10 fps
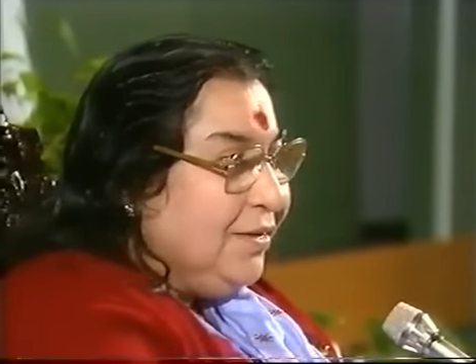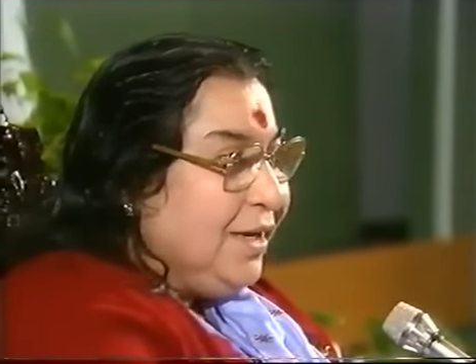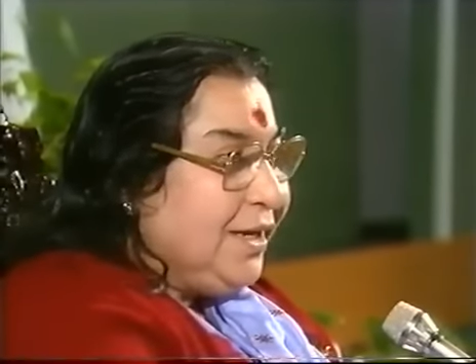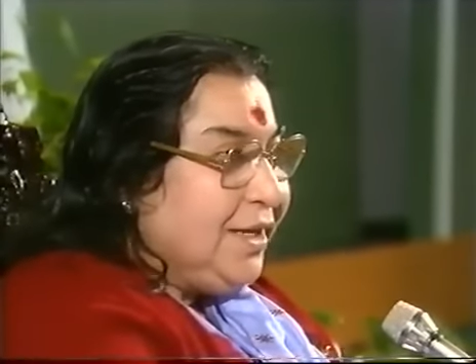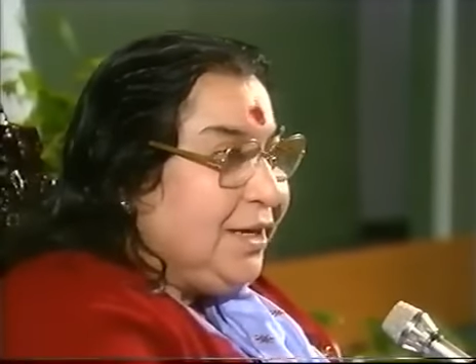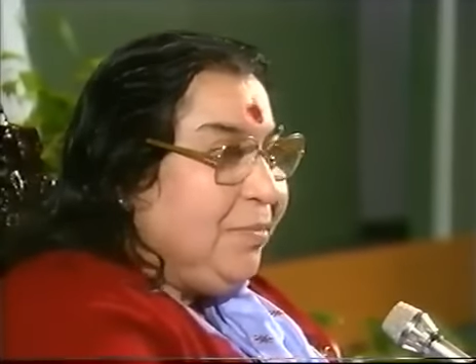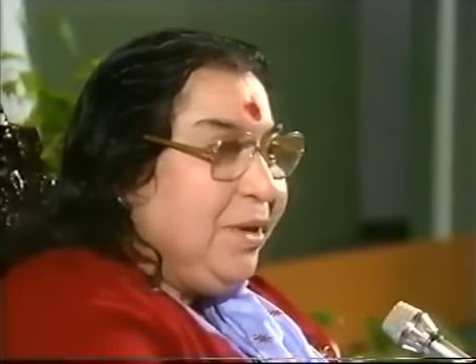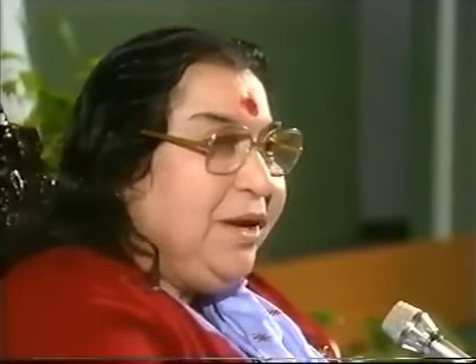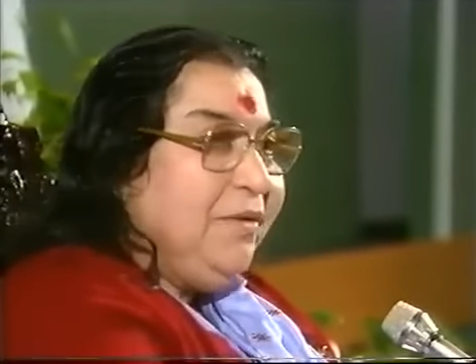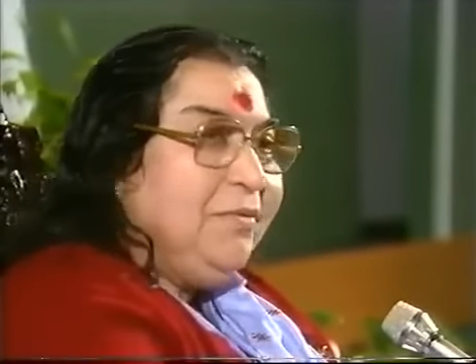Like that,
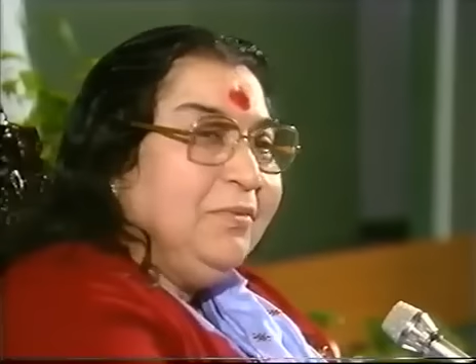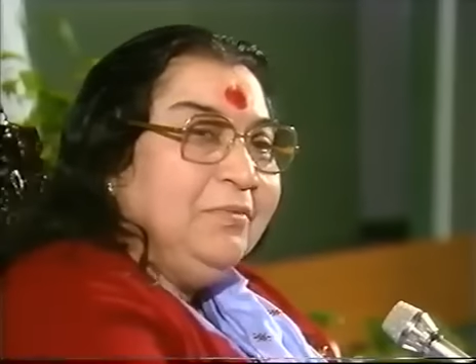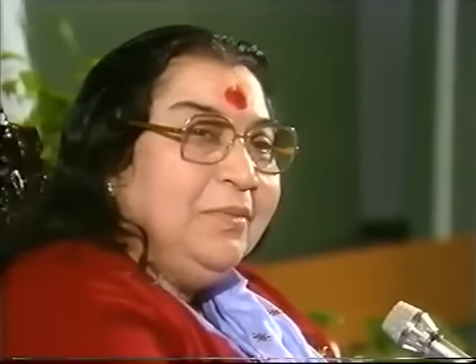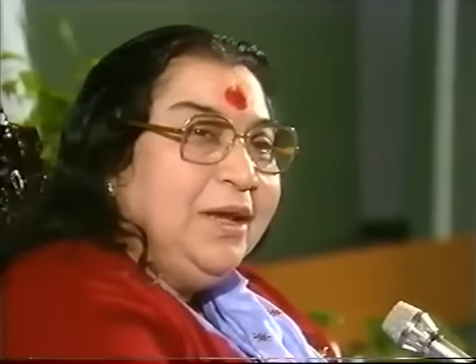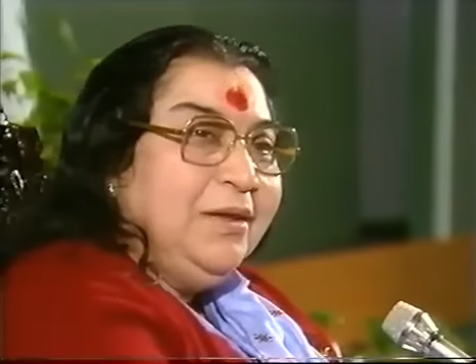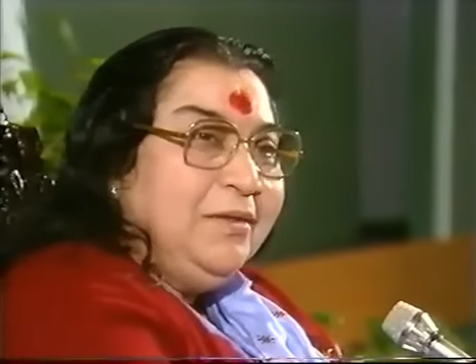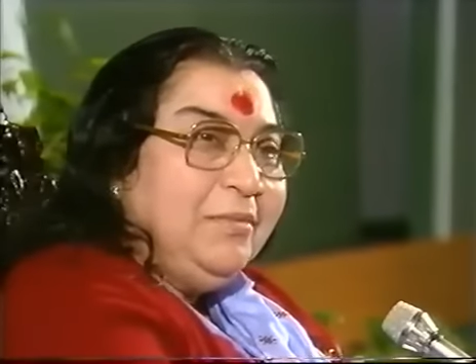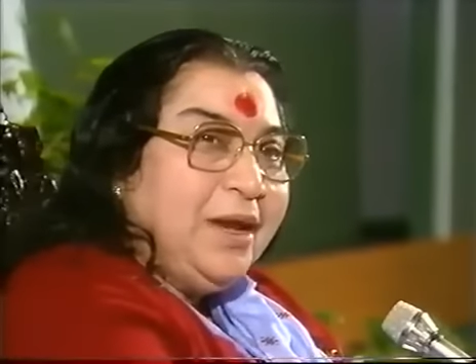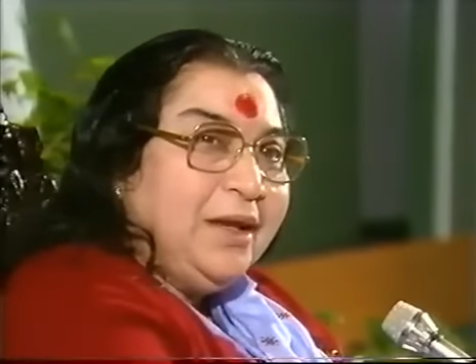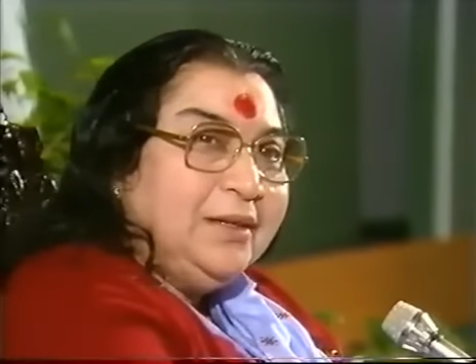many
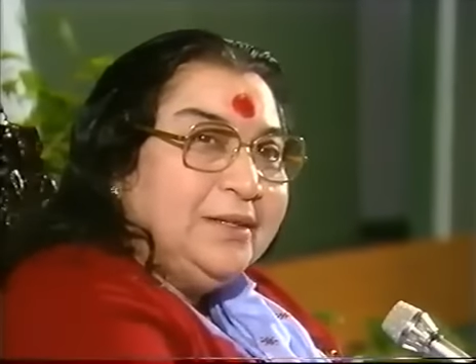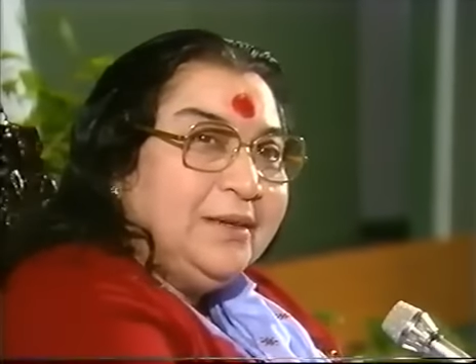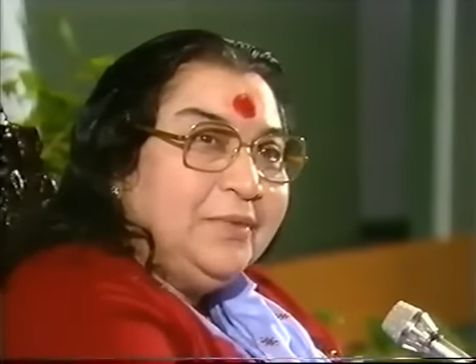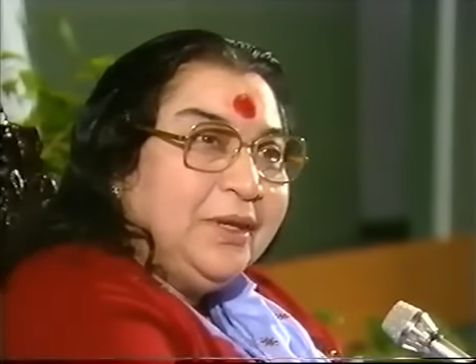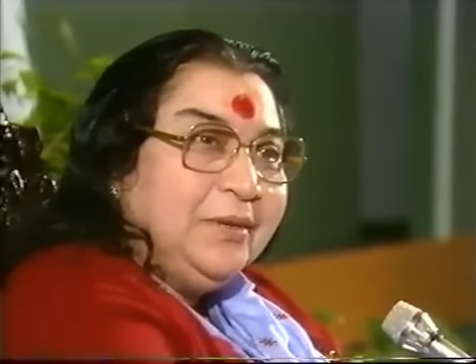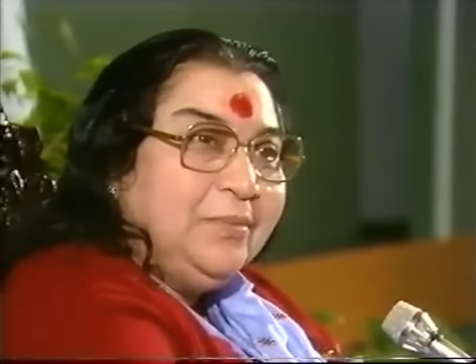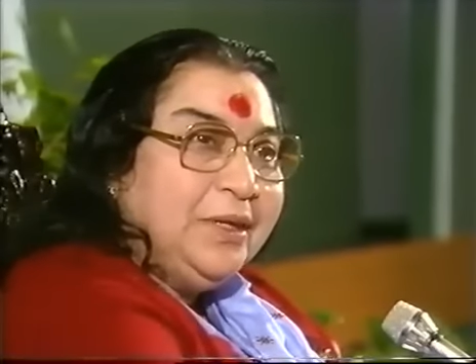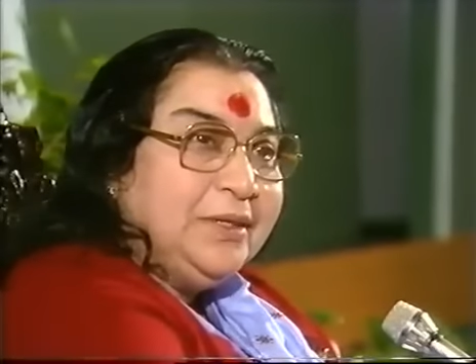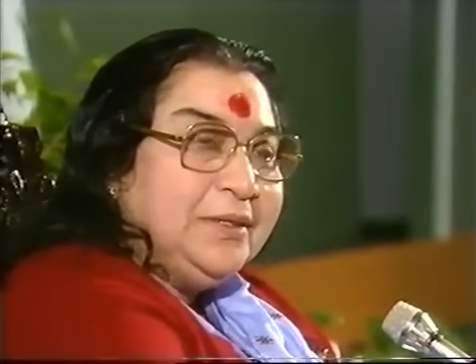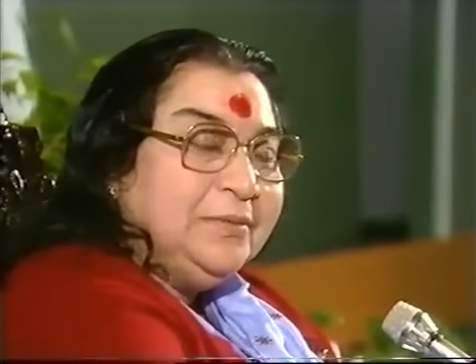miracles have taken
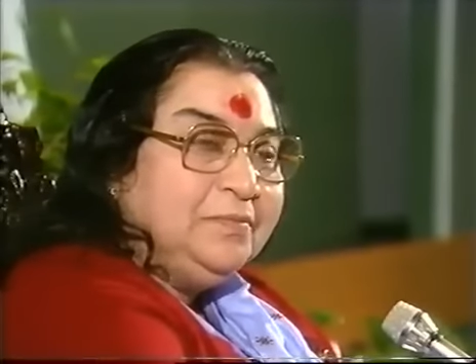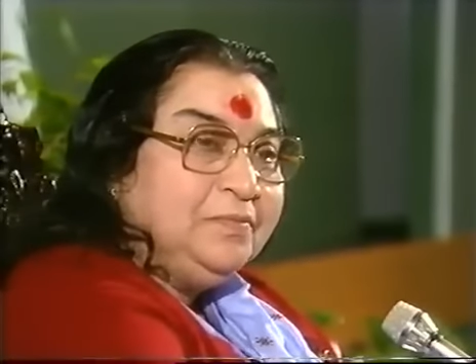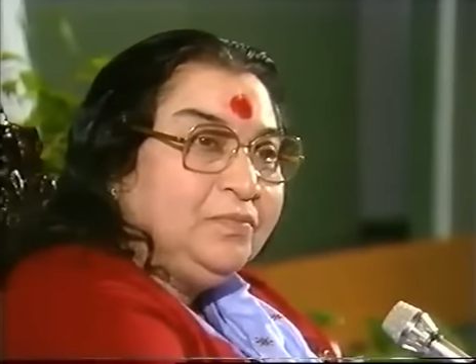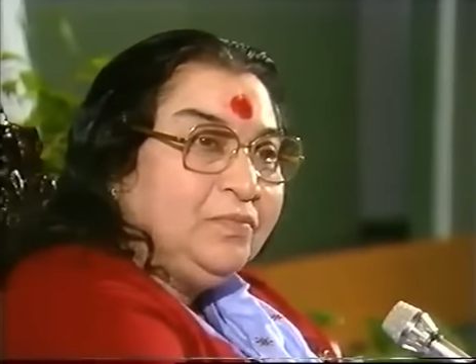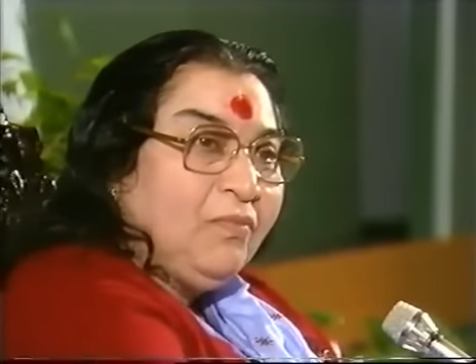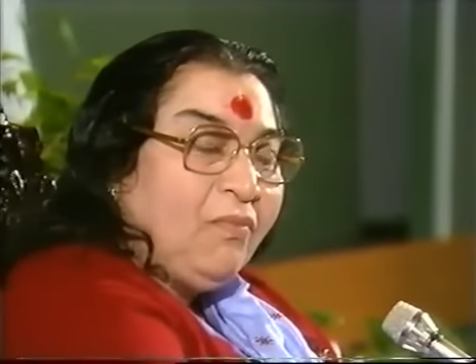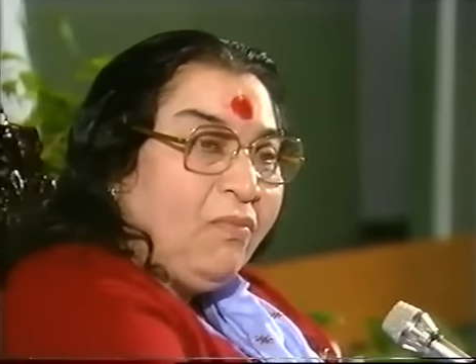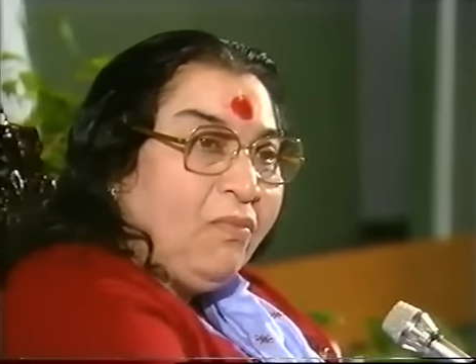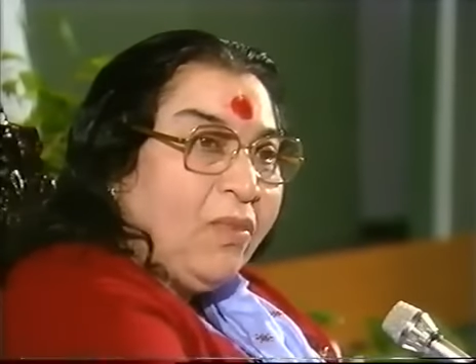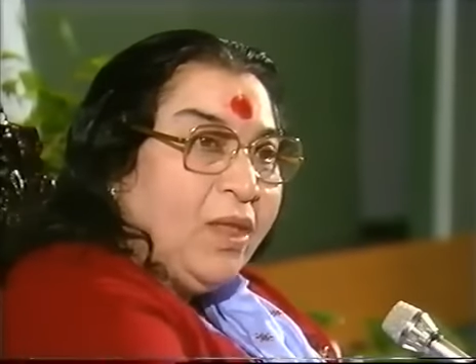place,
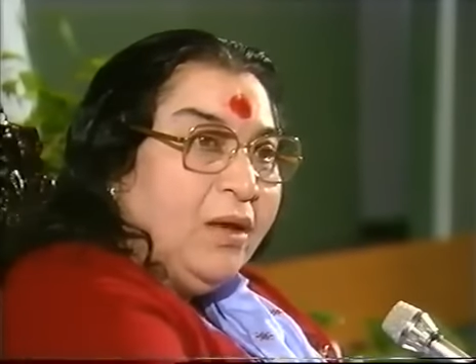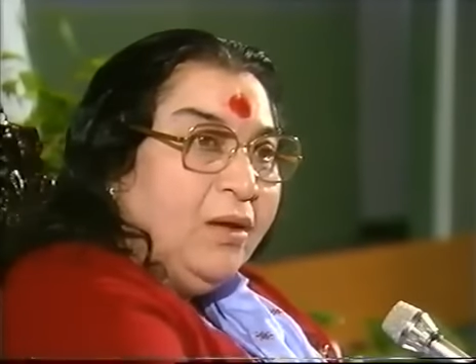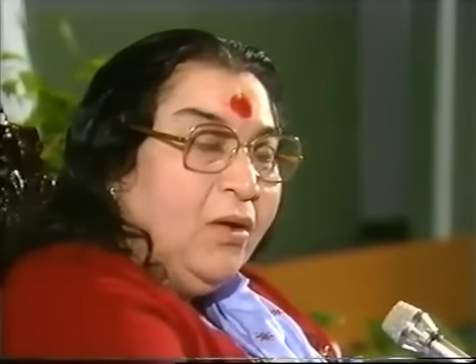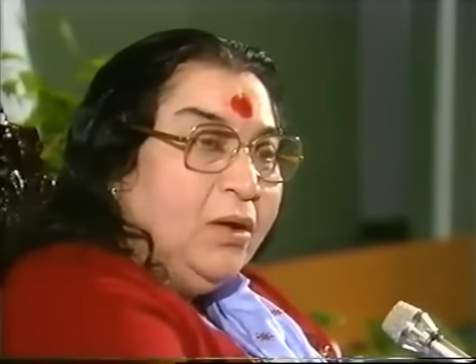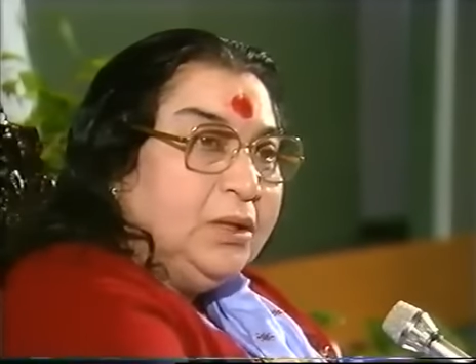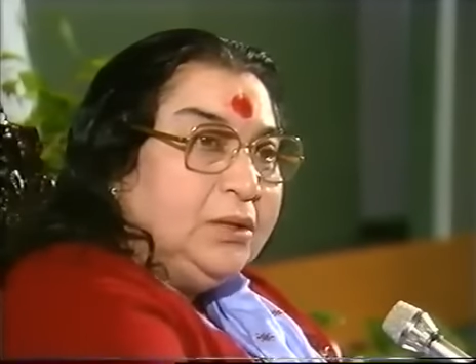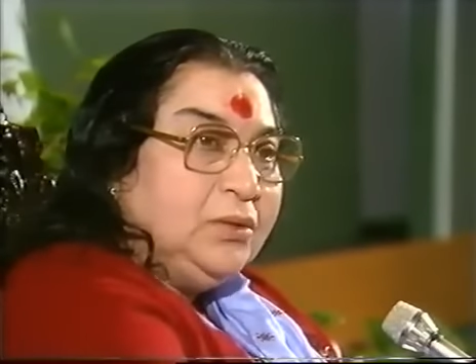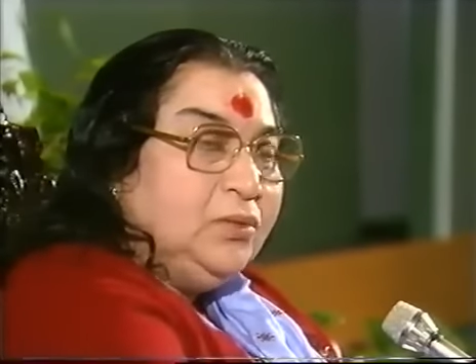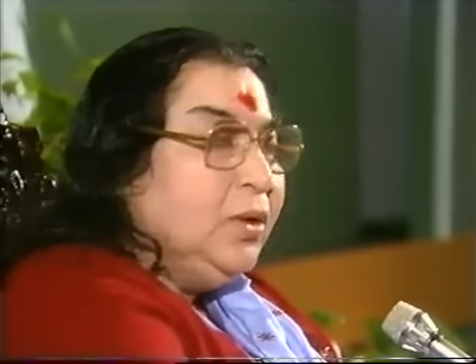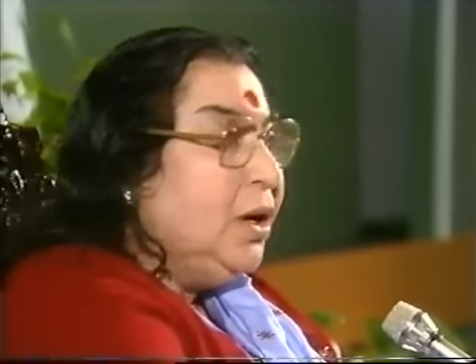all
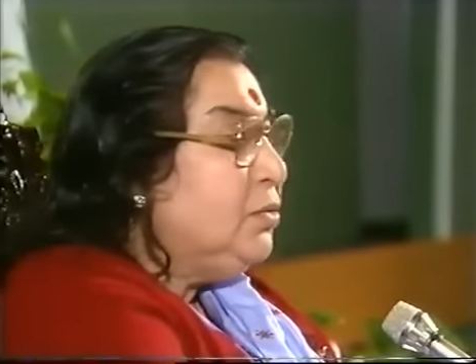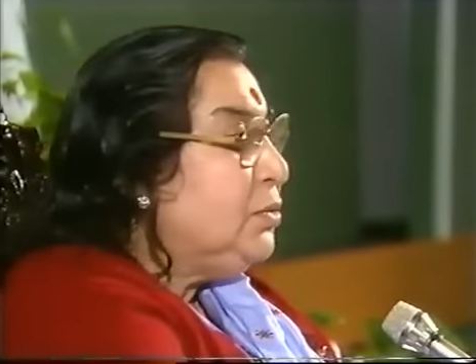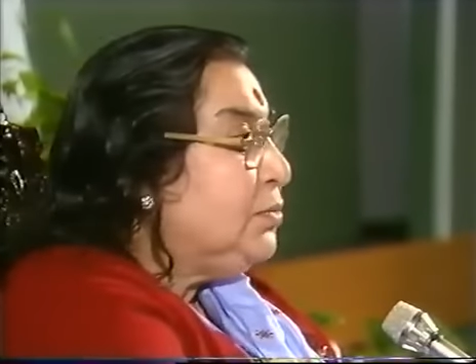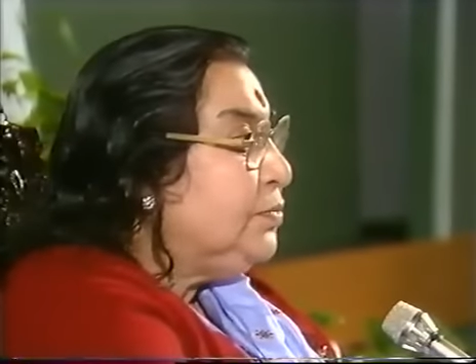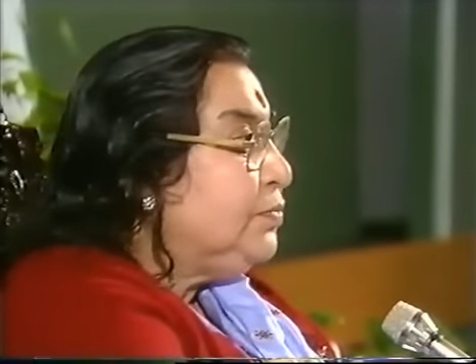throughout.